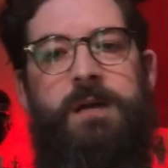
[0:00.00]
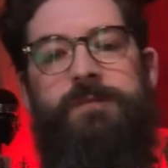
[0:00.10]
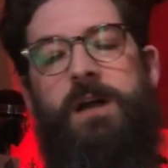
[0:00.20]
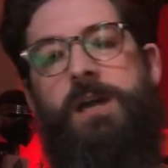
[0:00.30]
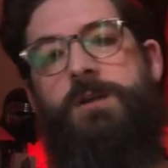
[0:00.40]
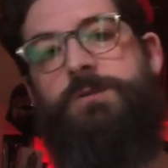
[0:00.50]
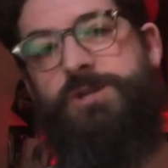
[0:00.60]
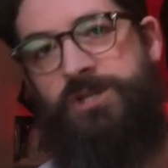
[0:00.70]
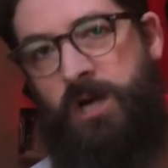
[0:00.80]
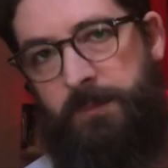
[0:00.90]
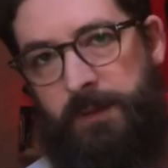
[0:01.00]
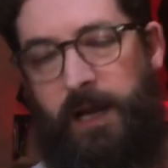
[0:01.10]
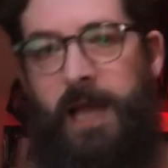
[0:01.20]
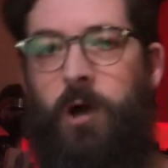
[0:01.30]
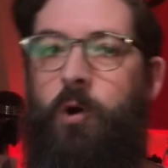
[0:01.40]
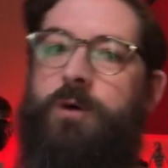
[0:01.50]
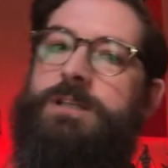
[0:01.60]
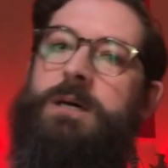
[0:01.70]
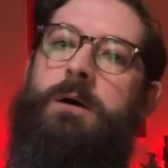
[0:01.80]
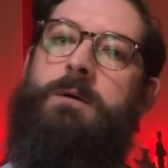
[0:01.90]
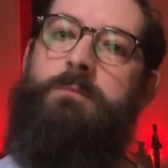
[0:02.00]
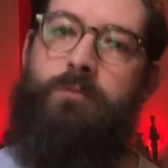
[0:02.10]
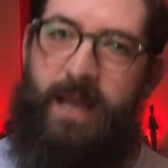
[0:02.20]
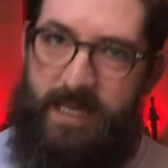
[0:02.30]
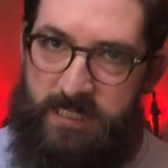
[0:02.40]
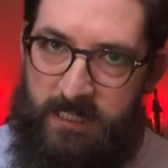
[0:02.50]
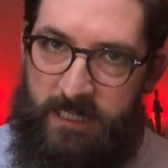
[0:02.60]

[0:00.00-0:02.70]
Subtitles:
If I go to a shop, I order bread.